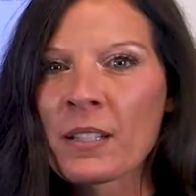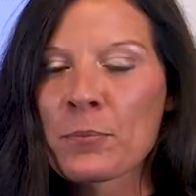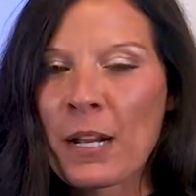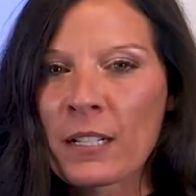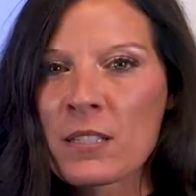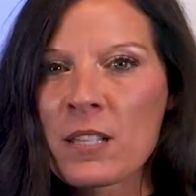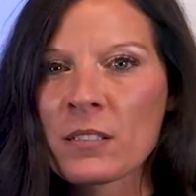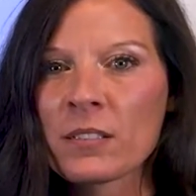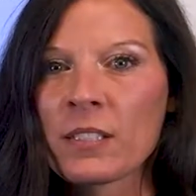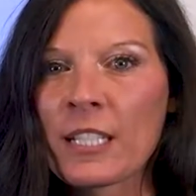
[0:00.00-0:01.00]
product
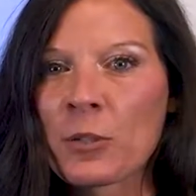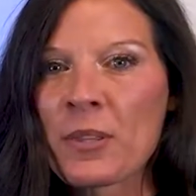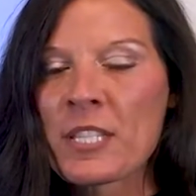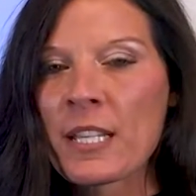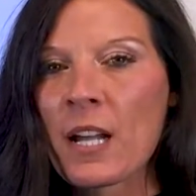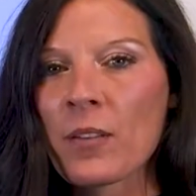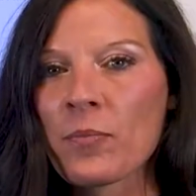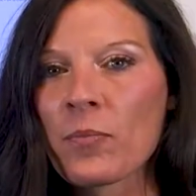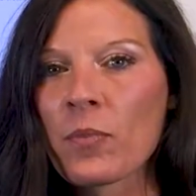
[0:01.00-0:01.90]
consultant here with Deacom.